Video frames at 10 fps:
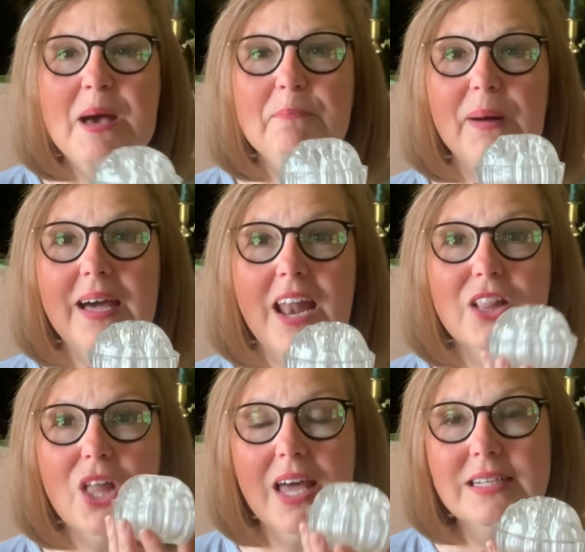But a
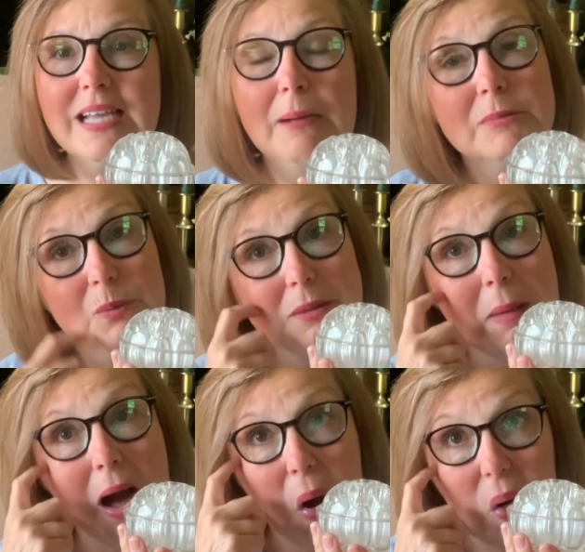lot of times with
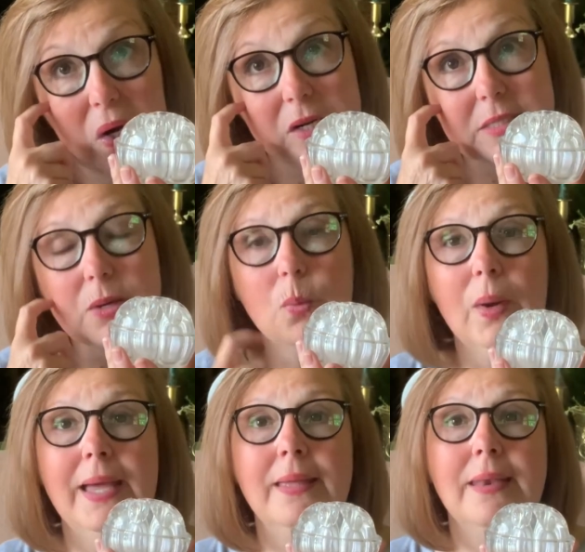my art,
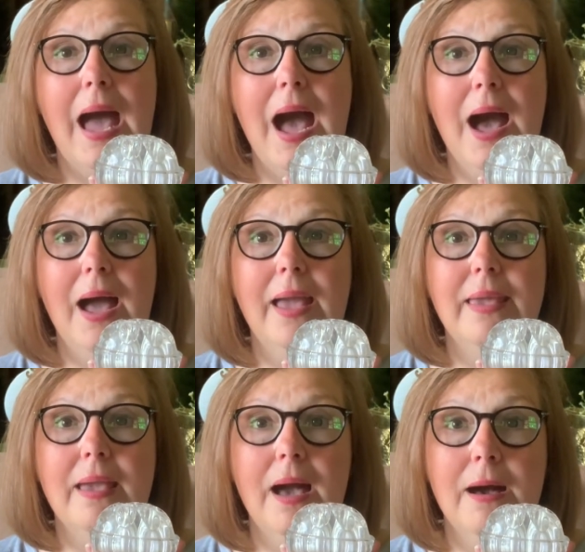when
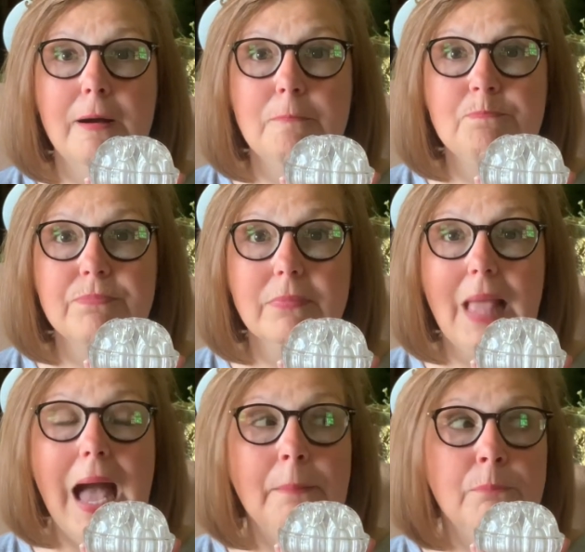
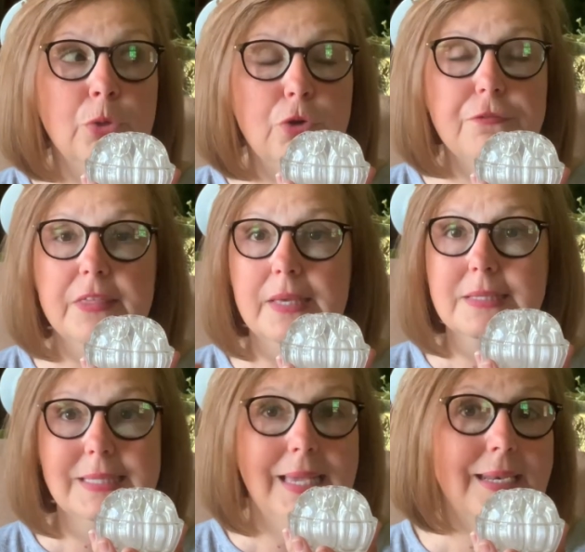I move
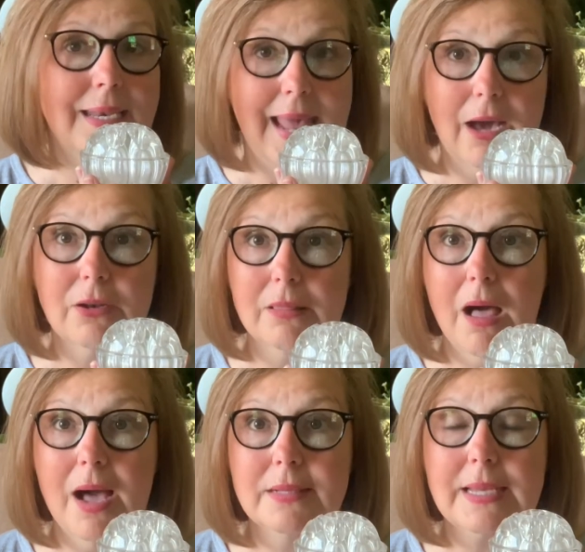things in and out a
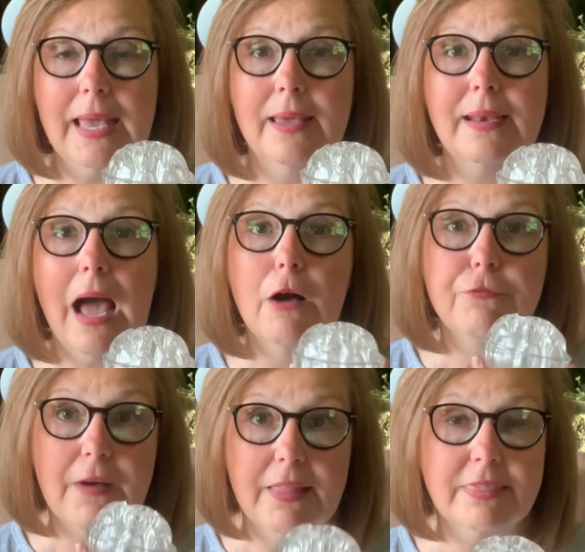lot, and I'll
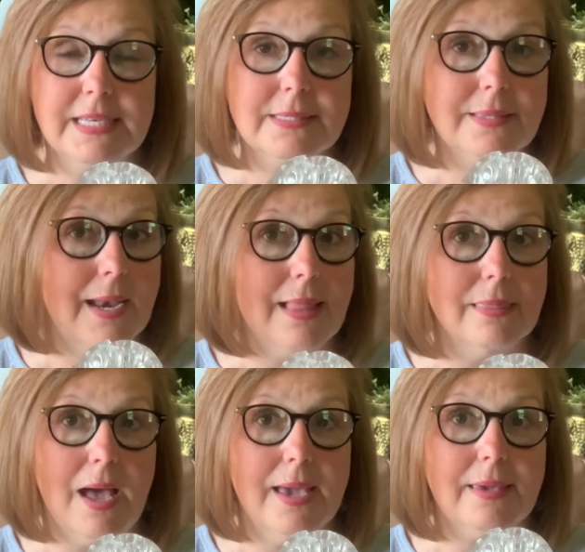find things that I
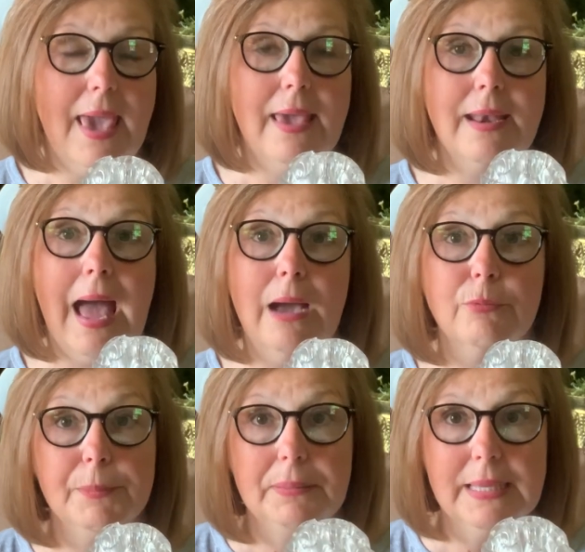like and I
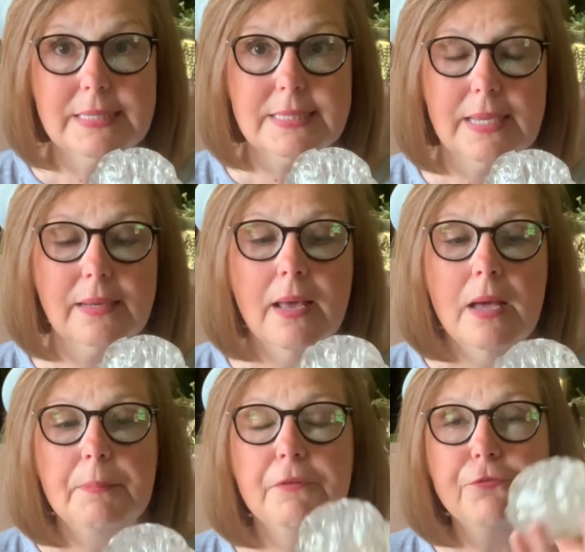replace it.
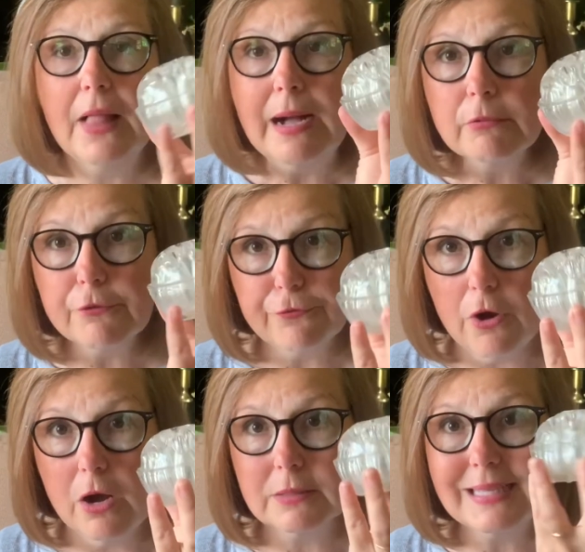But flower
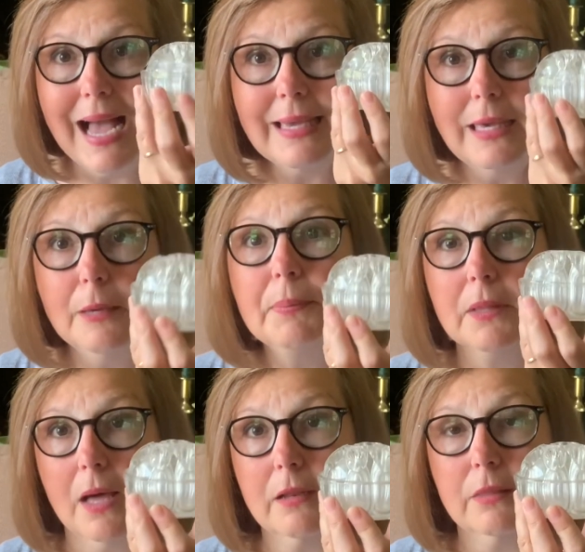frogs, I keep a
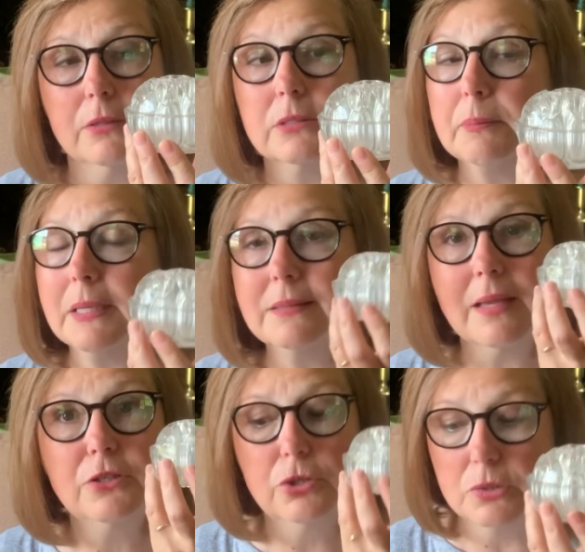lot of those because
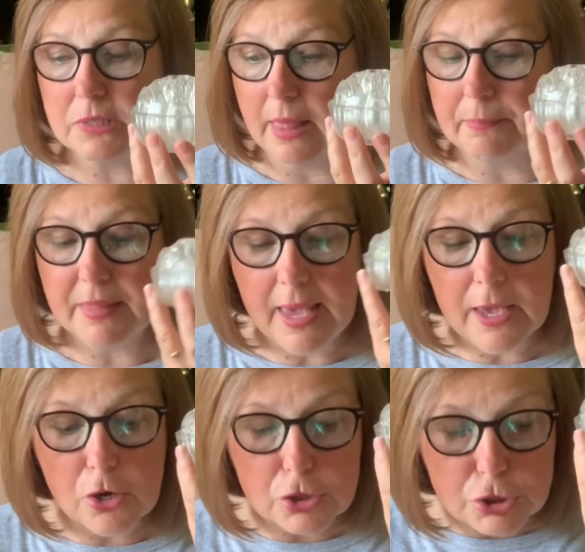I use them.
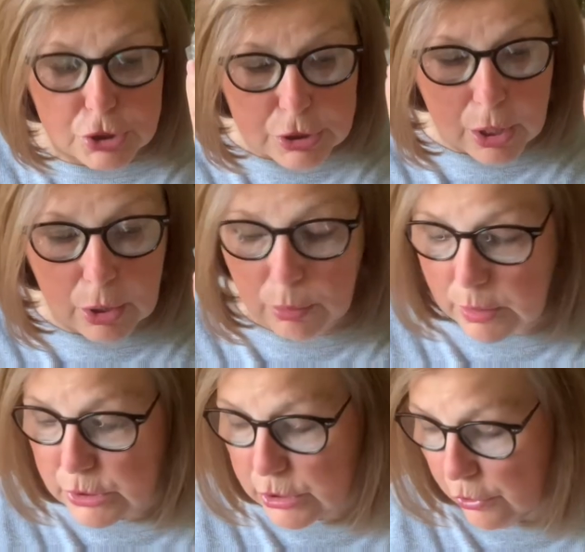They are so,
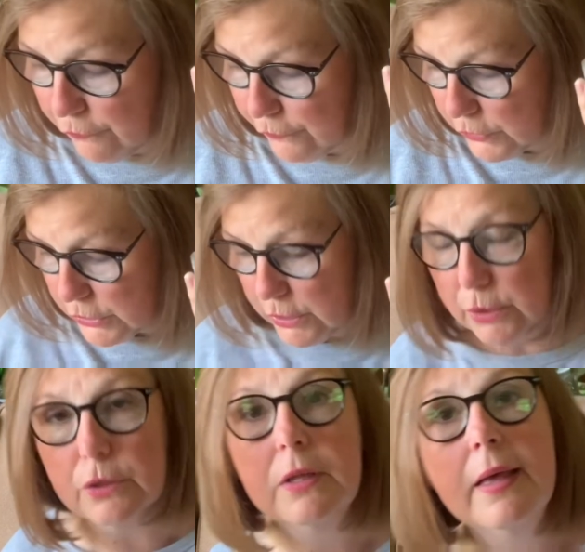so versatile,